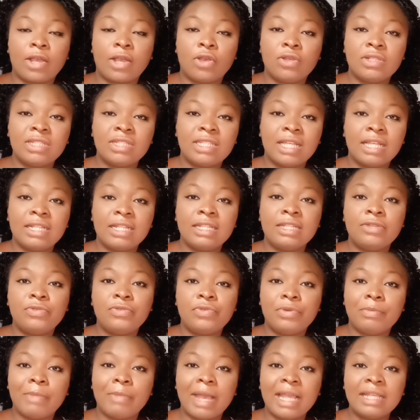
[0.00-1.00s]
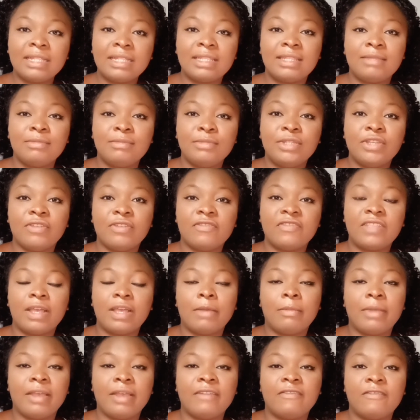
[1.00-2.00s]
constantly reminds me of
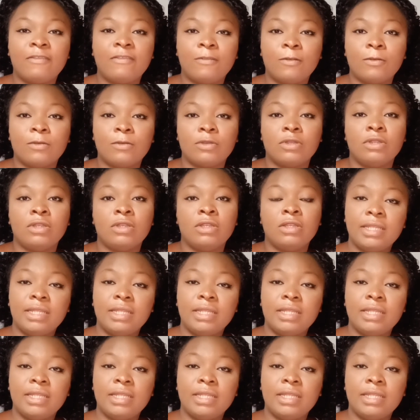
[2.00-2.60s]
that my flaw.